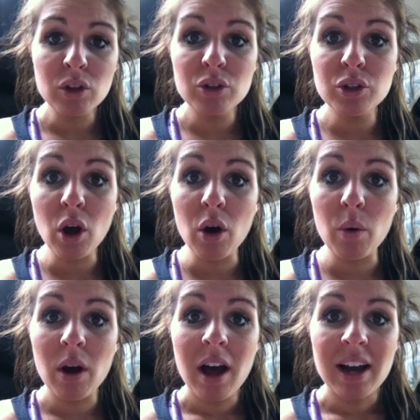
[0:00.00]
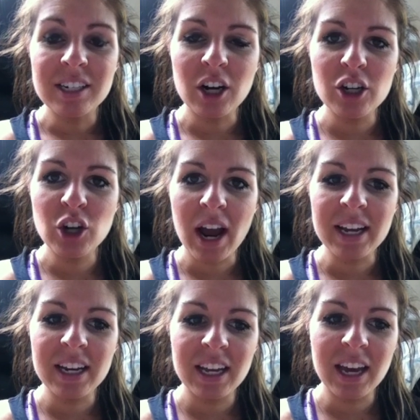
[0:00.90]
So I started
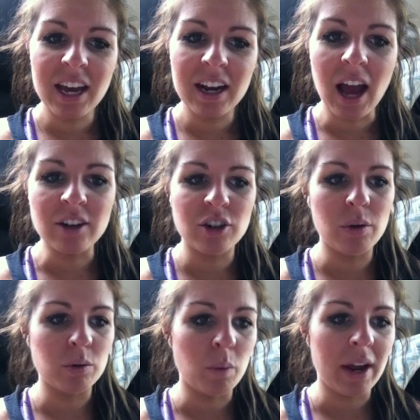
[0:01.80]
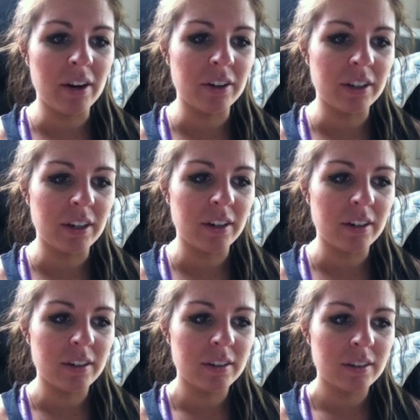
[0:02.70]
tracking again. Actually, no, it was way
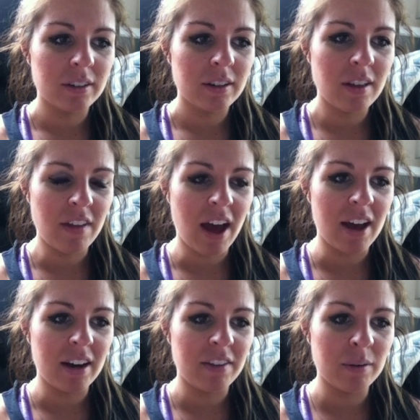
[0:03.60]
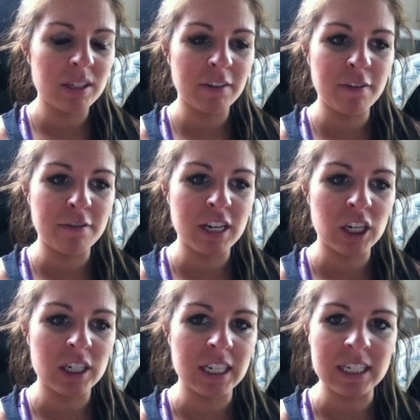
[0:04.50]
earlier than that. I think it was like 15
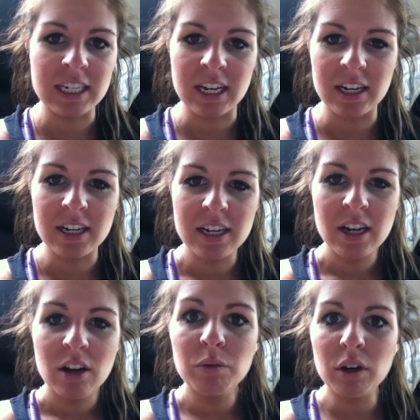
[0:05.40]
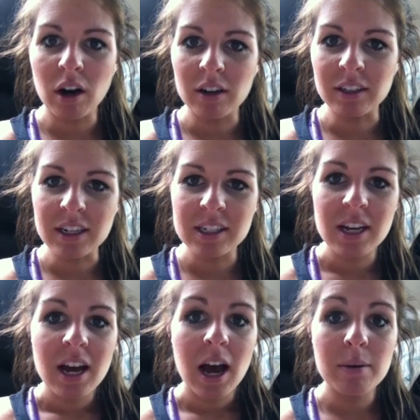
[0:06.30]
or 16. Regardless,
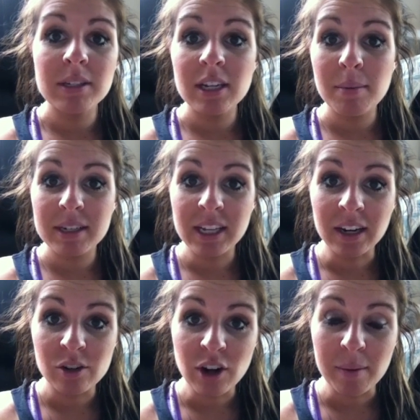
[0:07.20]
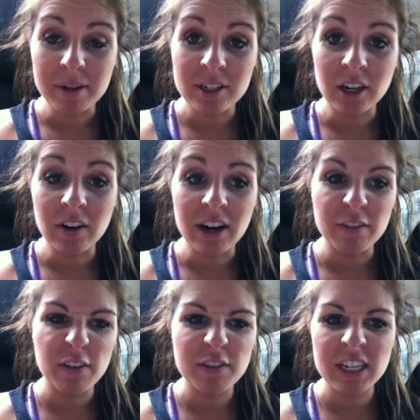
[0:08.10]
I was into my second trimester already,
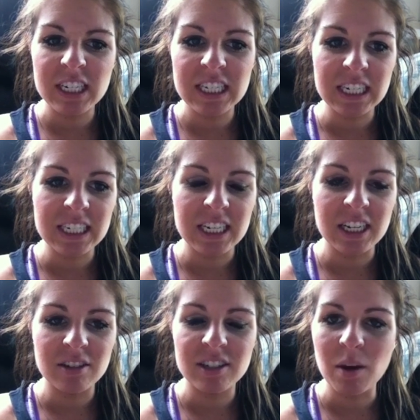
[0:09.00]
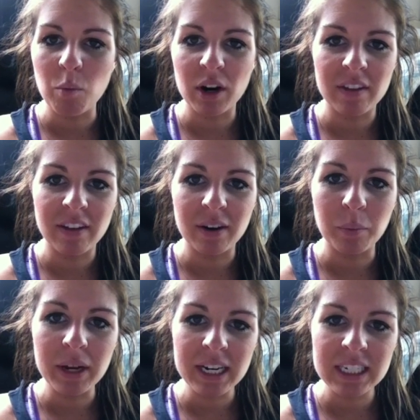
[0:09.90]
15, 16, somewhere in there
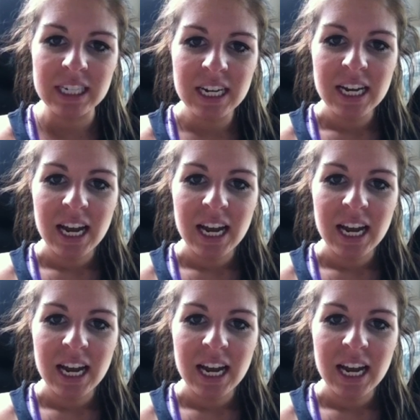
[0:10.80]
weeks.